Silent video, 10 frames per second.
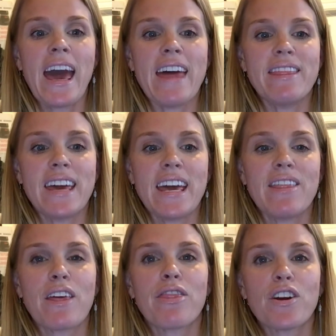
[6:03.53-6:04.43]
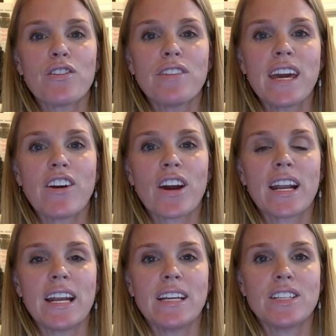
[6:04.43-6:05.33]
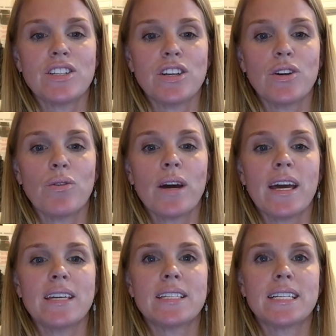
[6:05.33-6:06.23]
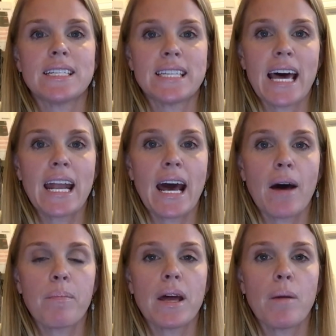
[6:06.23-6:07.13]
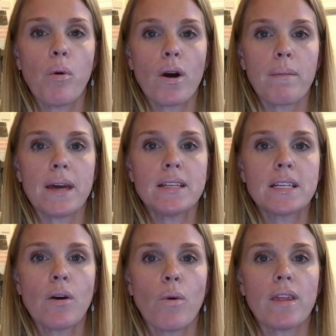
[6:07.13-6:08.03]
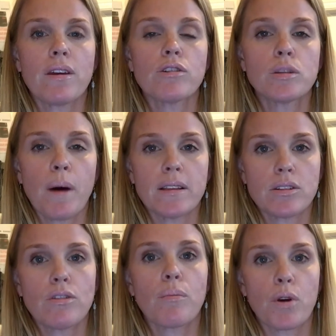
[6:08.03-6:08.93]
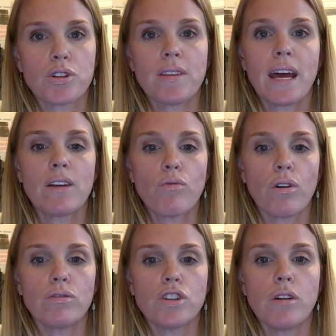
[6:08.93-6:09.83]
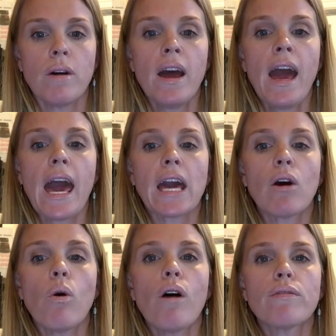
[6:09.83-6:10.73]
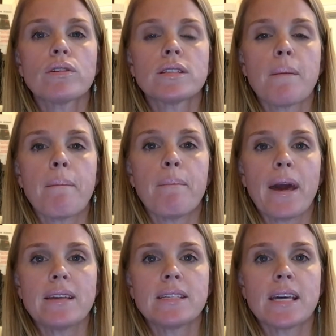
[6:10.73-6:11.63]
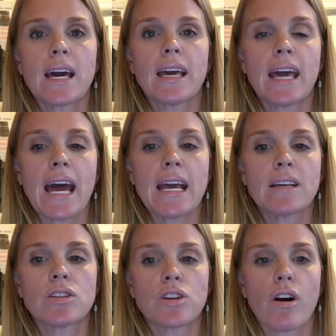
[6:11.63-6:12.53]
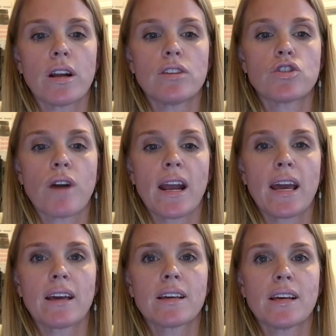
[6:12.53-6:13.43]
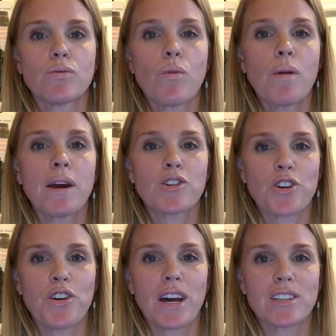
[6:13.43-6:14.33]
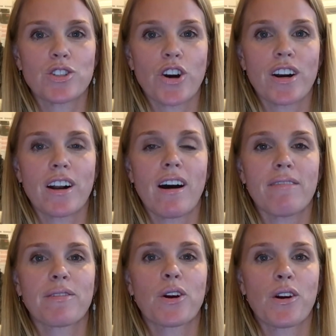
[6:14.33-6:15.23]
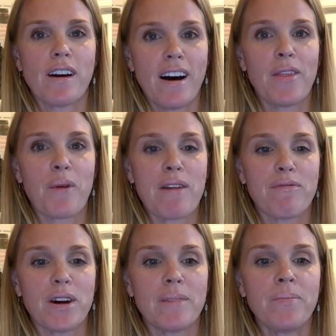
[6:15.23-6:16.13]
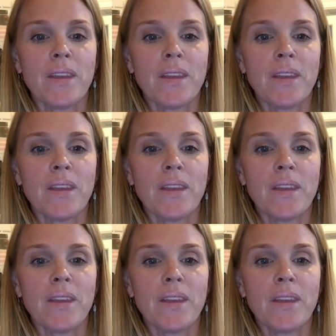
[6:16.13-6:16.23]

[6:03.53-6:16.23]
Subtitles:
And then the third thing you're going to need to do is to set up an appointment with your sponsor, the person that enrolled you, and go over some basic getting started training, because we want to make sure you get started off on the right foot.